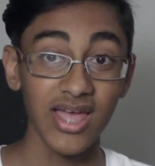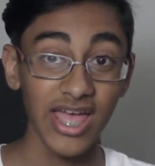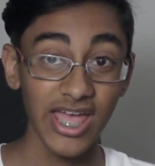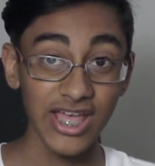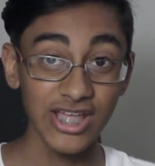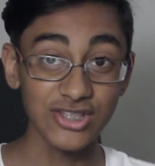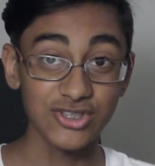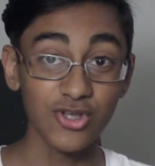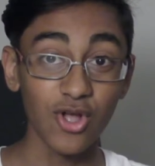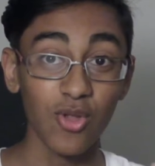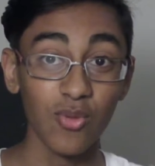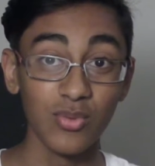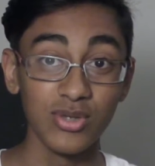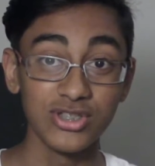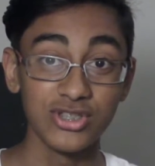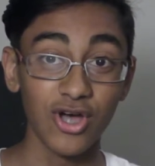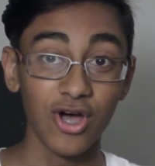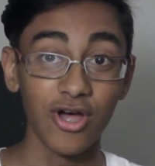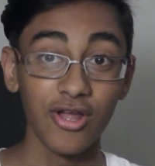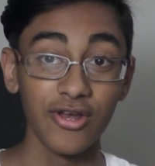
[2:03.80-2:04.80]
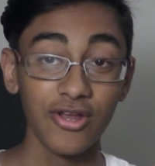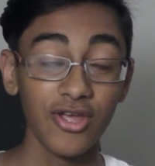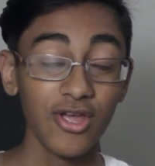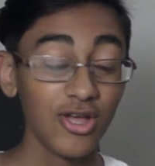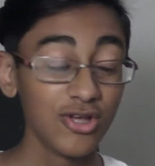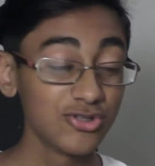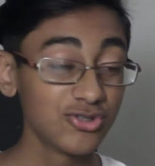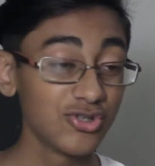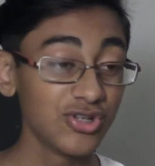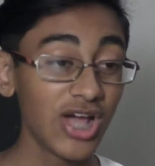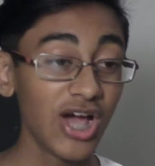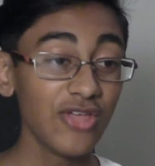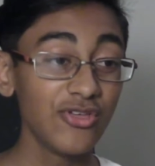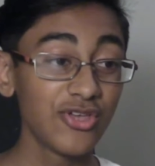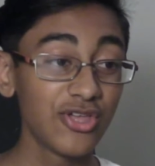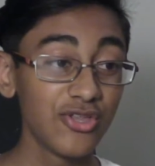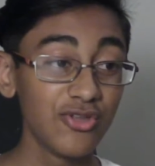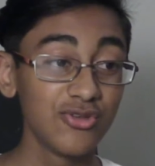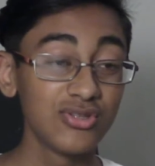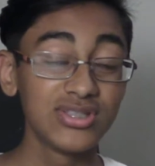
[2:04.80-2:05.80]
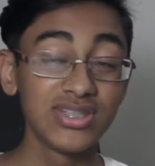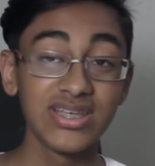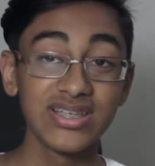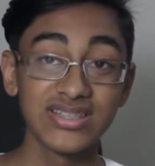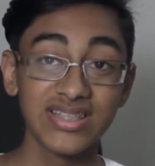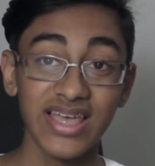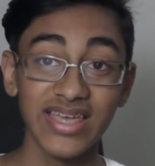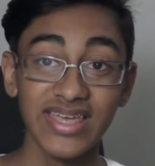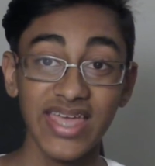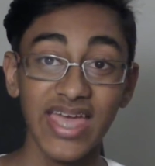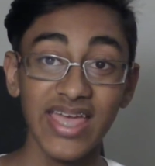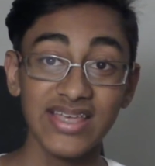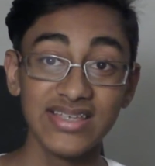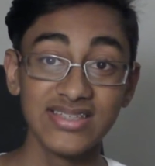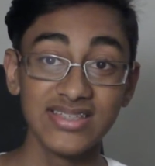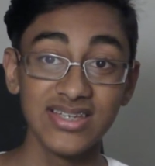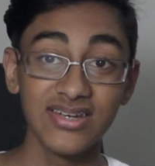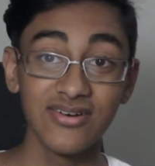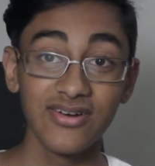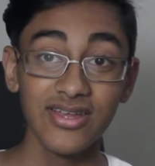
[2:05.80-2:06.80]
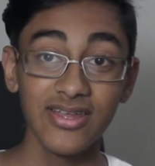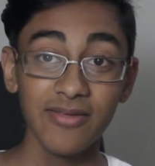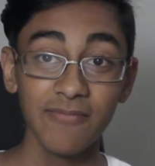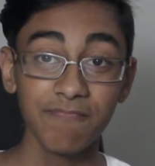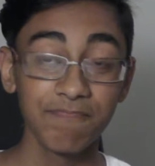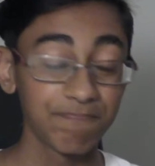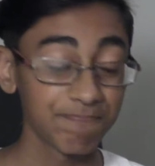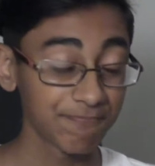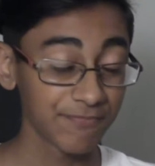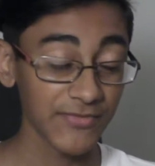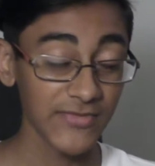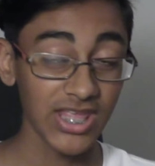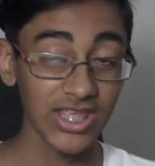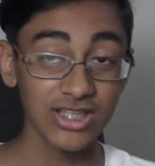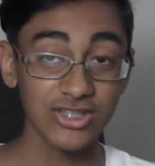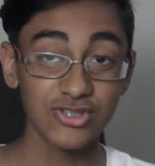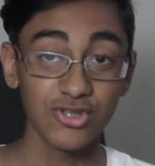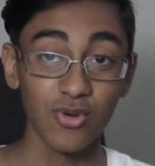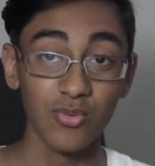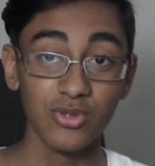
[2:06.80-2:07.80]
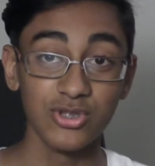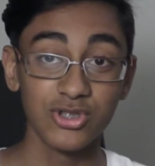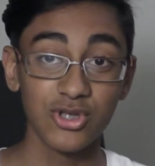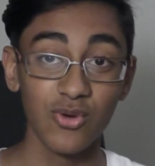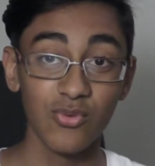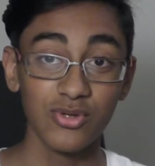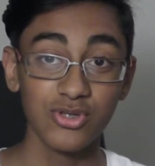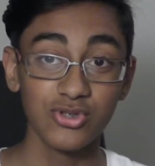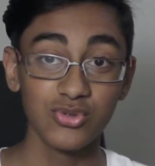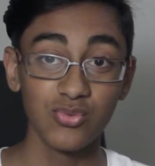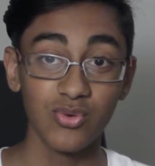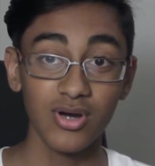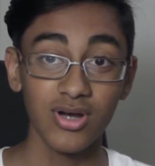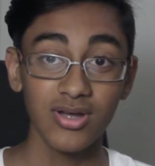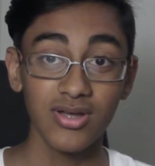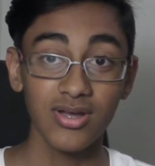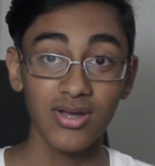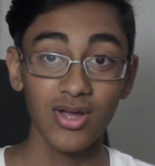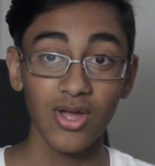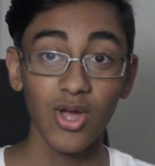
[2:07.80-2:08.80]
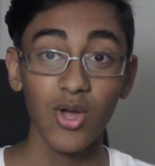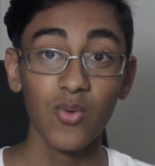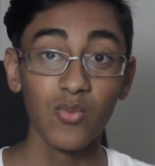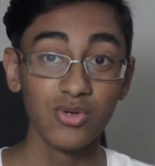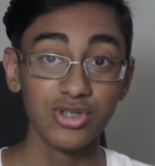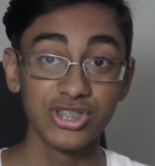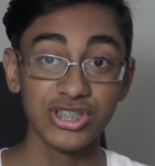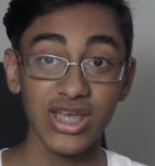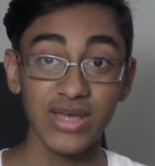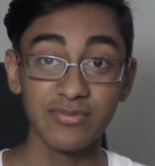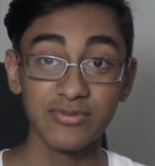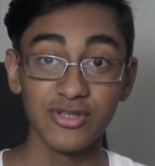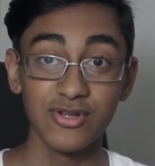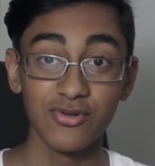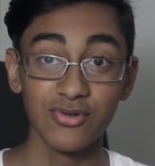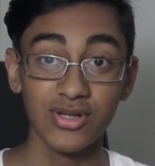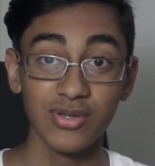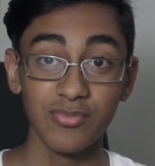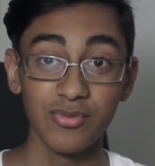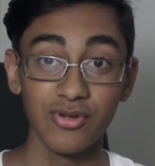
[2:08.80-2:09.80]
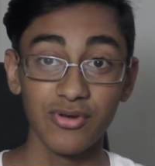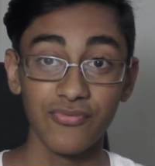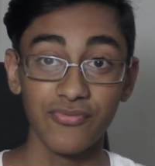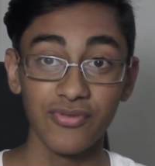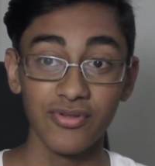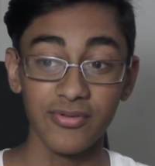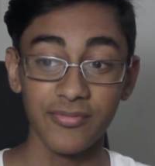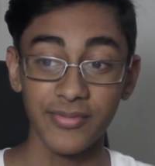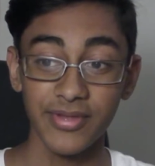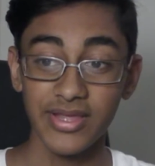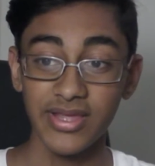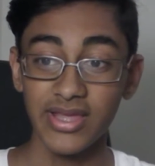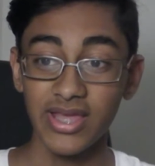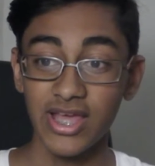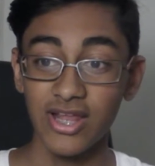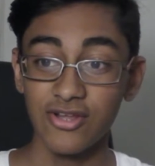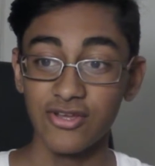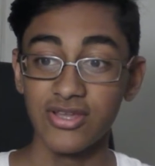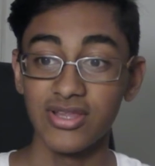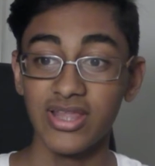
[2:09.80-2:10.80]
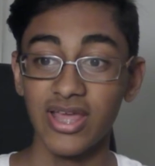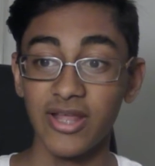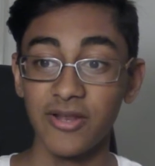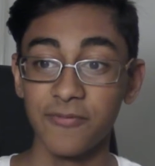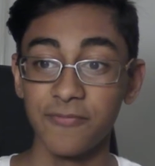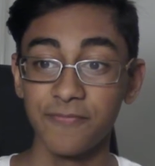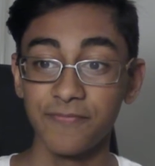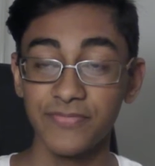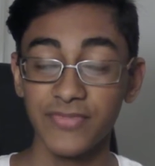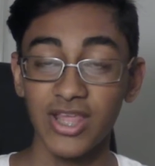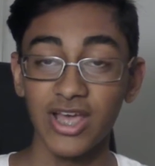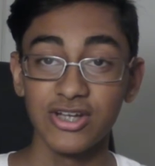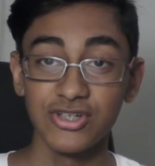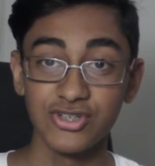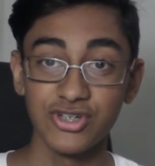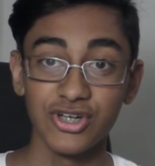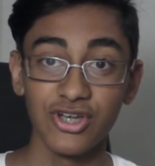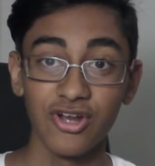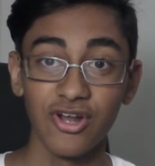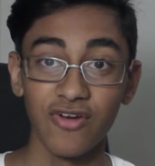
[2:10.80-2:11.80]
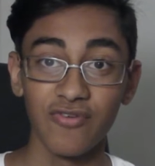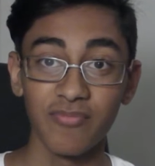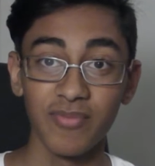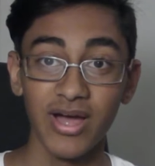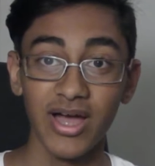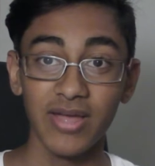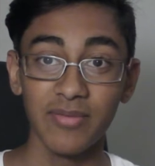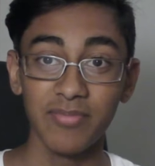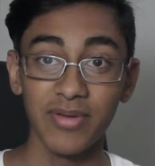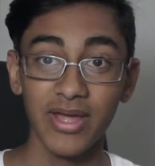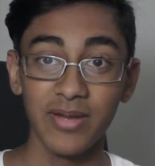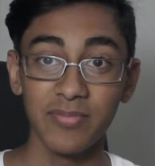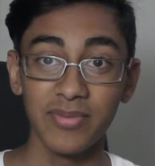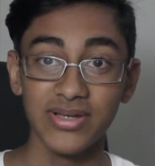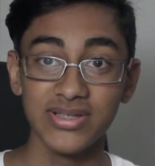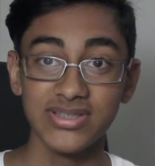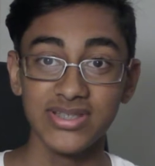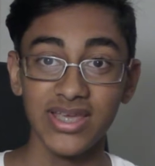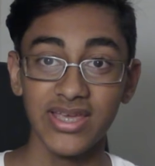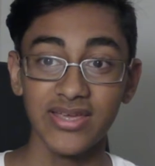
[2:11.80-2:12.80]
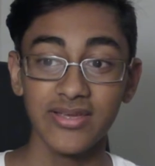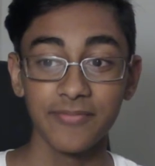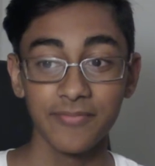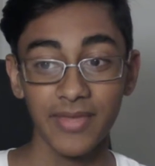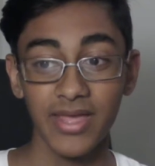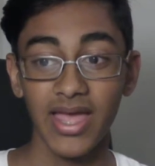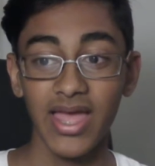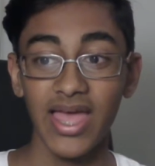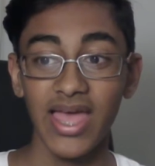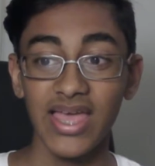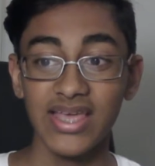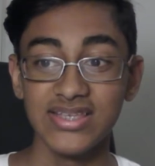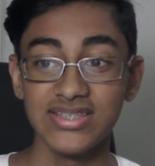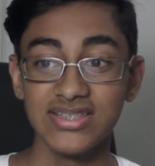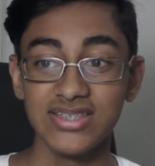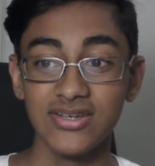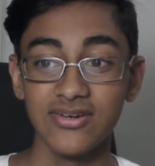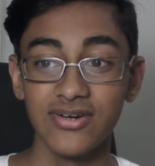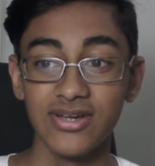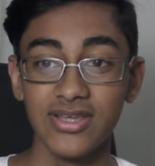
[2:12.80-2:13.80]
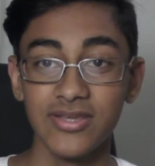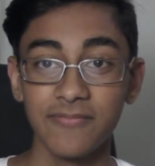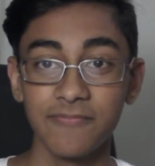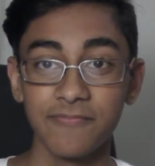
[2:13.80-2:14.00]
it's always on. So now you can use things like Hey Siri. It's always going to work, which is absolutely beautiful. And look at that. I triggered off my iPad by saying Hey Siri.